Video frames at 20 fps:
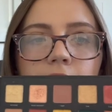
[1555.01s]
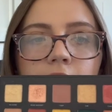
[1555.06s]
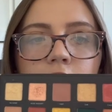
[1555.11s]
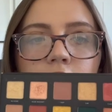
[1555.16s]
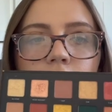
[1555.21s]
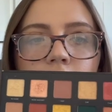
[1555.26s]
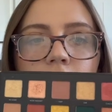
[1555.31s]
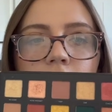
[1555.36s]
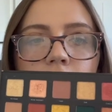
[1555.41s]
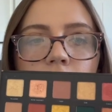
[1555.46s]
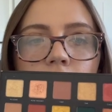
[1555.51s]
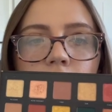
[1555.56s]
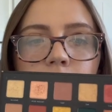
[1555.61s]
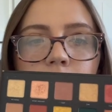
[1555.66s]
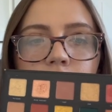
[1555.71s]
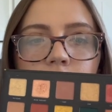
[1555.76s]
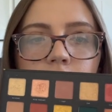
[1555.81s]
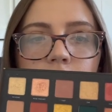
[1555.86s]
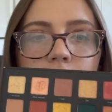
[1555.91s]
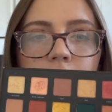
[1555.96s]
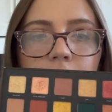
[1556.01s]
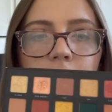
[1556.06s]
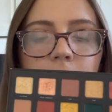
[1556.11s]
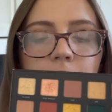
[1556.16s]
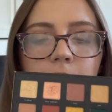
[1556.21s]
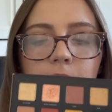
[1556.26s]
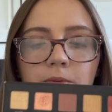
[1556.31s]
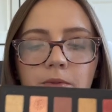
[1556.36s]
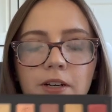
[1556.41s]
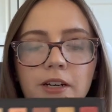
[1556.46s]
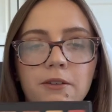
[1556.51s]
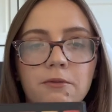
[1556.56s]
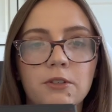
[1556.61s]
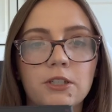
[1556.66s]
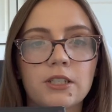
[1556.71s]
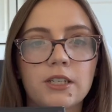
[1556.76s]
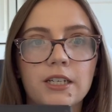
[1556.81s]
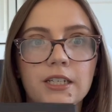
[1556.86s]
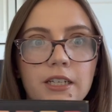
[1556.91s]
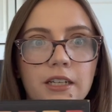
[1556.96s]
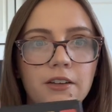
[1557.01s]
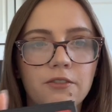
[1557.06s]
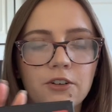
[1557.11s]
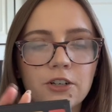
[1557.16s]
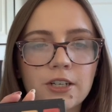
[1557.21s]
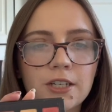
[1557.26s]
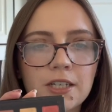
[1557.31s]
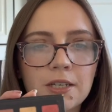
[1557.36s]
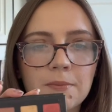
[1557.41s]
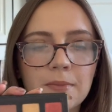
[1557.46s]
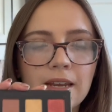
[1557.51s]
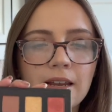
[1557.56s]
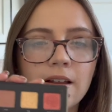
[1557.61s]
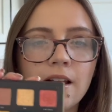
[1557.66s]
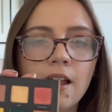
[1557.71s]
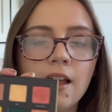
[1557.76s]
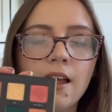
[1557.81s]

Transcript: The shade um, Shattered when it was delivered to me.